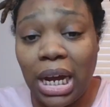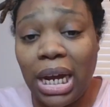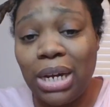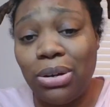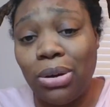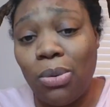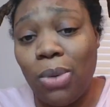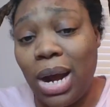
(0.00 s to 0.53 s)
I
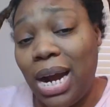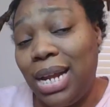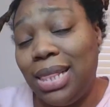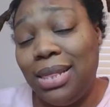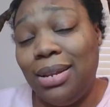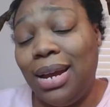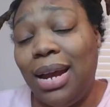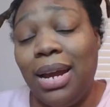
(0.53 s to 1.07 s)
don't know why
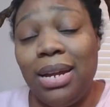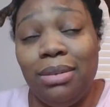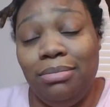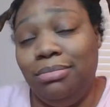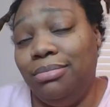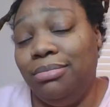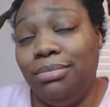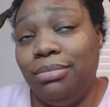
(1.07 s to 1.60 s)

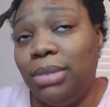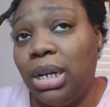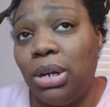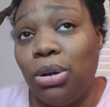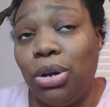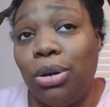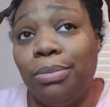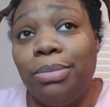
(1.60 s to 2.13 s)
I
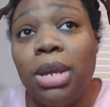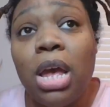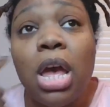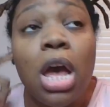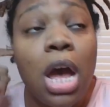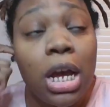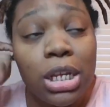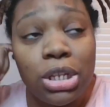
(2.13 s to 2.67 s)
don't know.
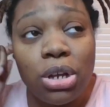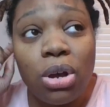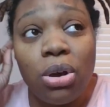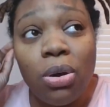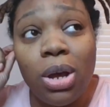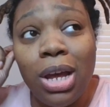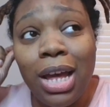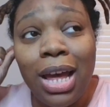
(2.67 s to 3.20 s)
So
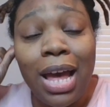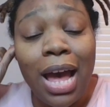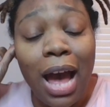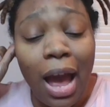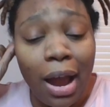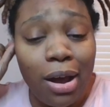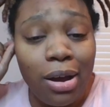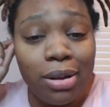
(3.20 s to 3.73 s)

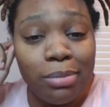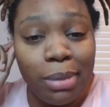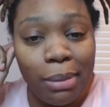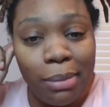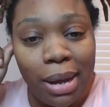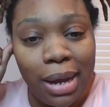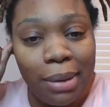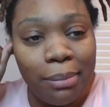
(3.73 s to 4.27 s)
I called my
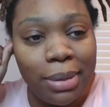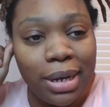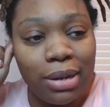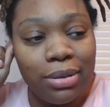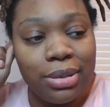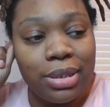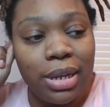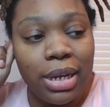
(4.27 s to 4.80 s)
mom and I
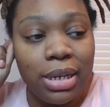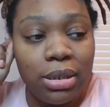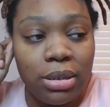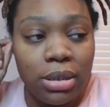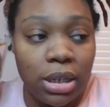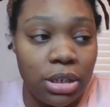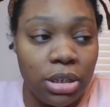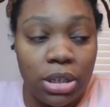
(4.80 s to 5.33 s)
was like,
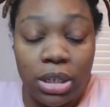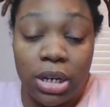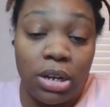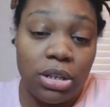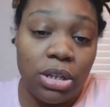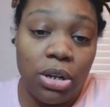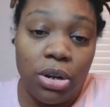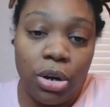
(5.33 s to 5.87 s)
such, and
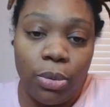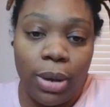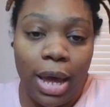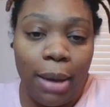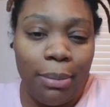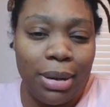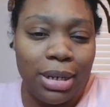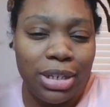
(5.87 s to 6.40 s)
I told her what
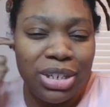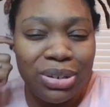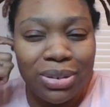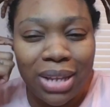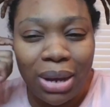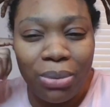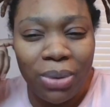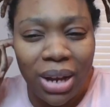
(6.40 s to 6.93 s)
happened. And she
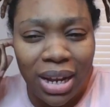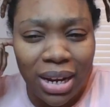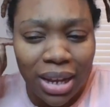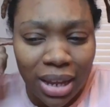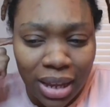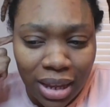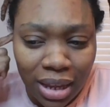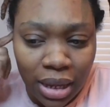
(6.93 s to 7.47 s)
was like, "What,
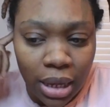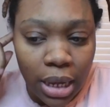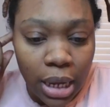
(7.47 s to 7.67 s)
huh?"